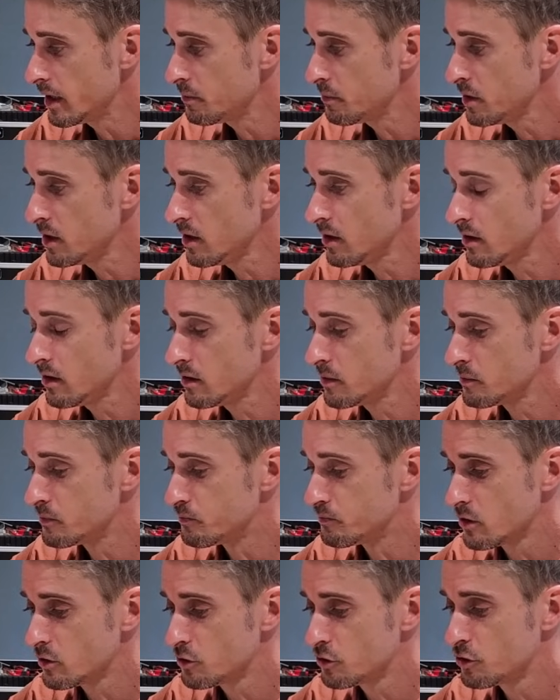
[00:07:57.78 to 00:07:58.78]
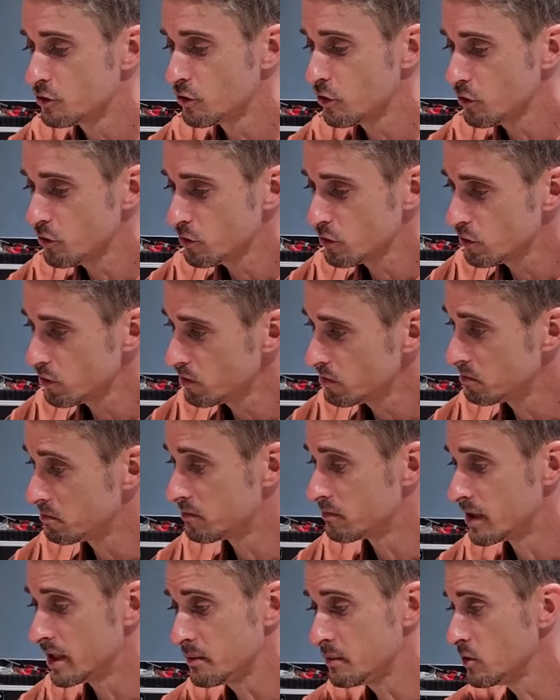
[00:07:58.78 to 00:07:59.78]
me
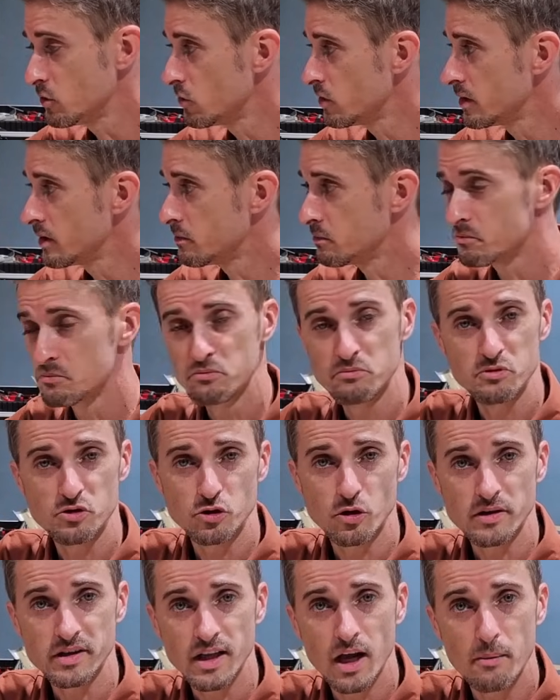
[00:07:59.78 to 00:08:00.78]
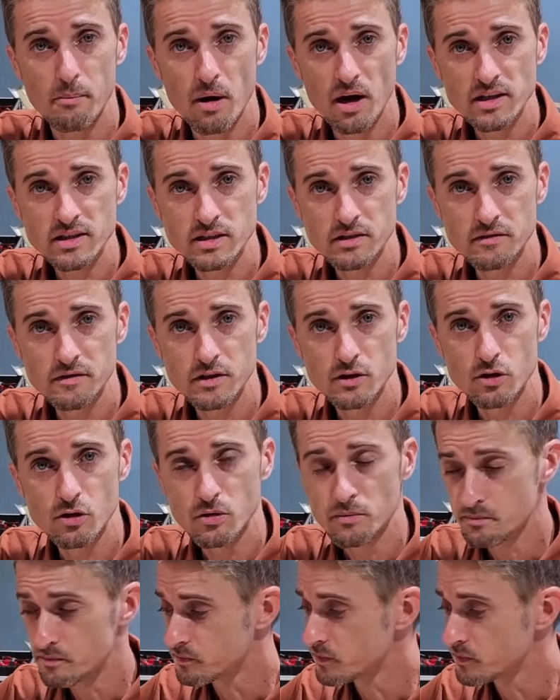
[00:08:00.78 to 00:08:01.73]
do a short unboxing video